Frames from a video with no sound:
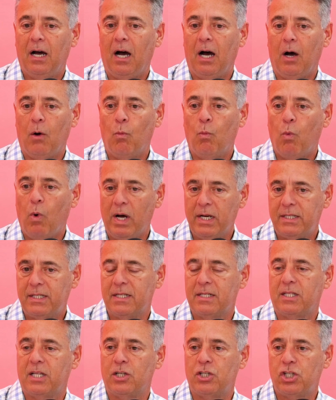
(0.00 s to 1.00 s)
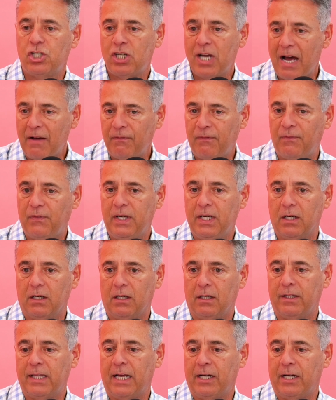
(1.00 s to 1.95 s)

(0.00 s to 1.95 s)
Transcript: what does the chef feel